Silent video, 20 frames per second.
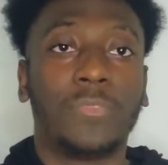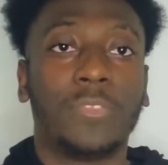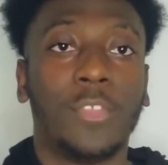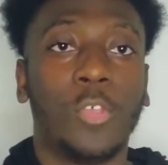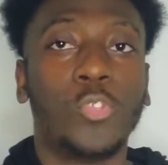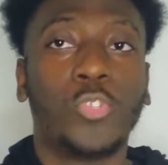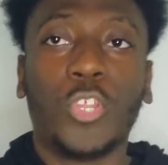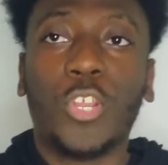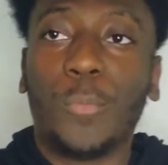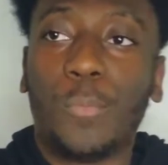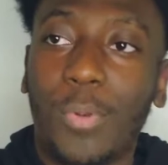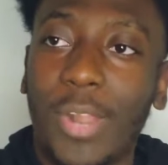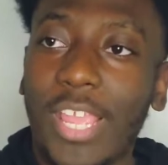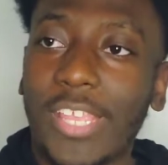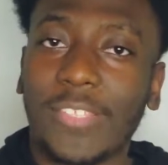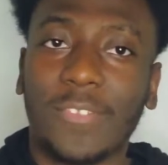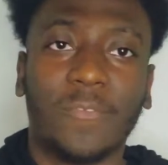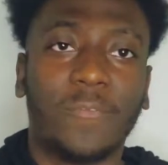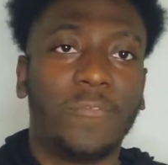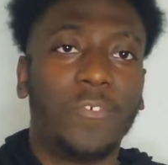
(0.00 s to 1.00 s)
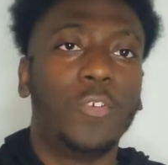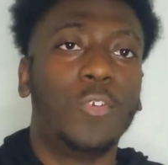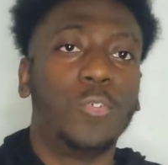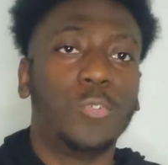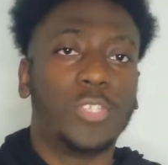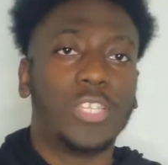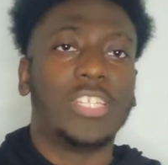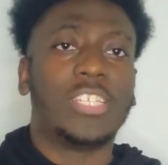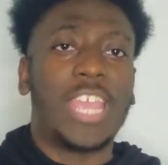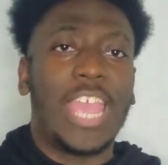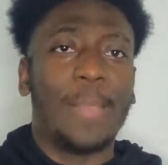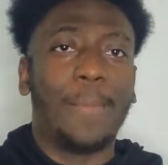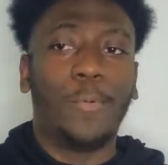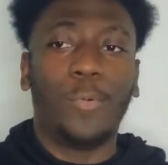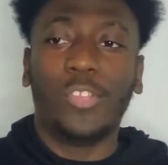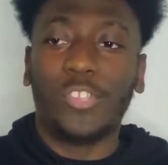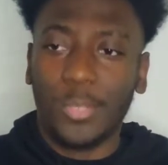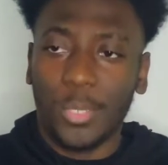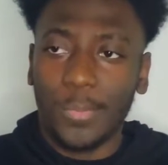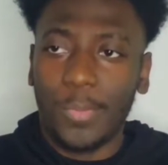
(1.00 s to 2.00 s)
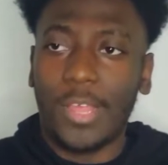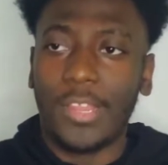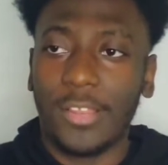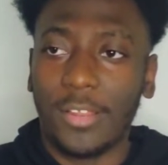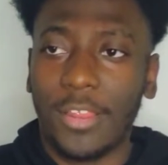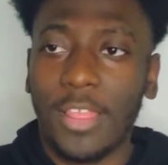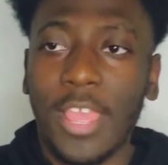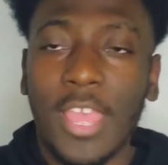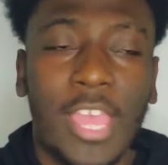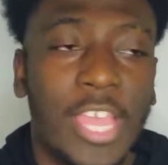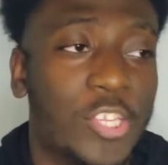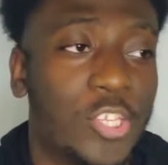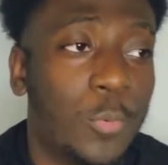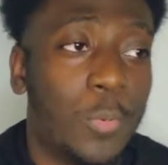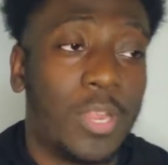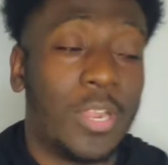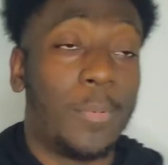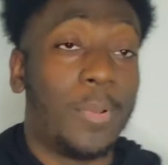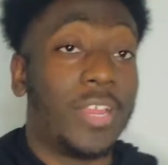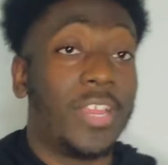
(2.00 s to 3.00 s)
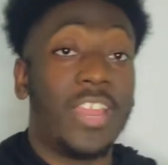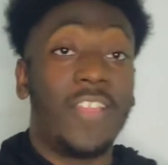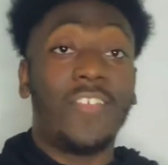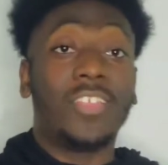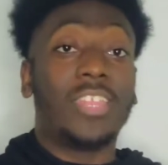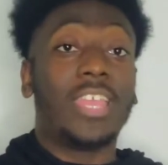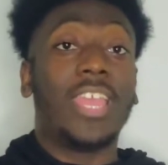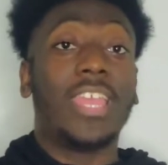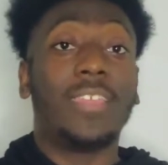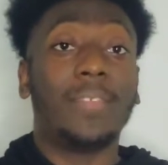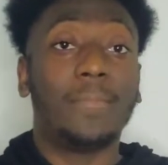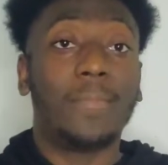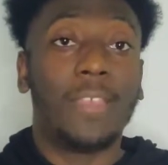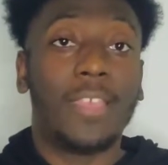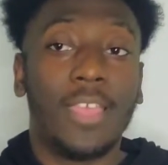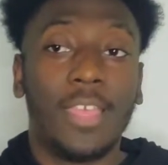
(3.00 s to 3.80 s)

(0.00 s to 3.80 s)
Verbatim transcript: Who's going to bring some food to the table with Jimmy Butler? Is Jimmy Butler bringing everything?